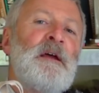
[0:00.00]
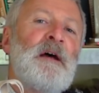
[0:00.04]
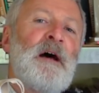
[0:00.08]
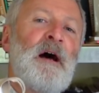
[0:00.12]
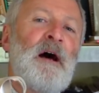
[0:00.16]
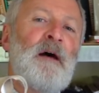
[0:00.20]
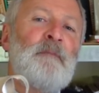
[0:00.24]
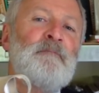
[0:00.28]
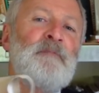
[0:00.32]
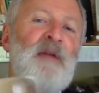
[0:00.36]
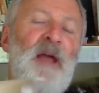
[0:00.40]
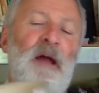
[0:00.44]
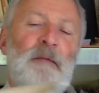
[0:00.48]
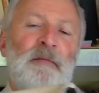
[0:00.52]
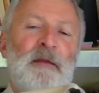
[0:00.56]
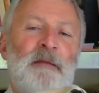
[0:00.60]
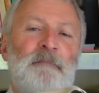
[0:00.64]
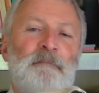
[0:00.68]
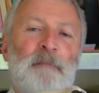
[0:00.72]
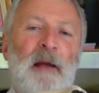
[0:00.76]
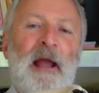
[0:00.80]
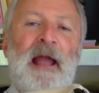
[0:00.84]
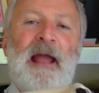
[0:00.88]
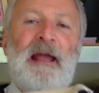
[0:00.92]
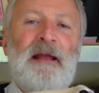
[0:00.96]
um, coming
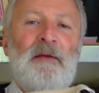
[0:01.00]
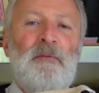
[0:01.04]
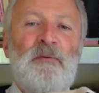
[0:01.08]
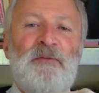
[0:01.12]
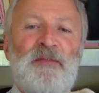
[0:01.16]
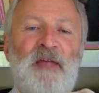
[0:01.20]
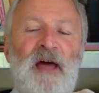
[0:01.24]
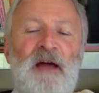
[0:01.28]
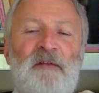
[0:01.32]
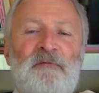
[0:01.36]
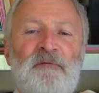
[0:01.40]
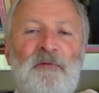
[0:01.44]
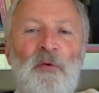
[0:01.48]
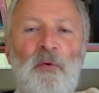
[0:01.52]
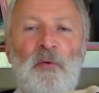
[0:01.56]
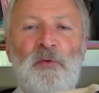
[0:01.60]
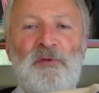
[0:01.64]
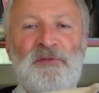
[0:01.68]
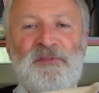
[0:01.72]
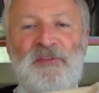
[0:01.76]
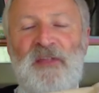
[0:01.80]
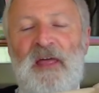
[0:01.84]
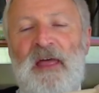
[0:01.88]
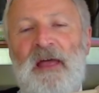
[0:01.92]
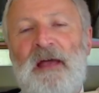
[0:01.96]
back with that
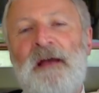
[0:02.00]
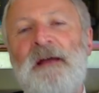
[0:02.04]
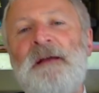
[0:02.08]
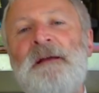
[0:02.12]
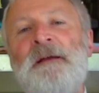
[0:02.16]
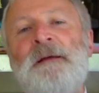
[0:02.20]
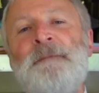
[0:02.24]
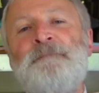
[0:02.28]
force there.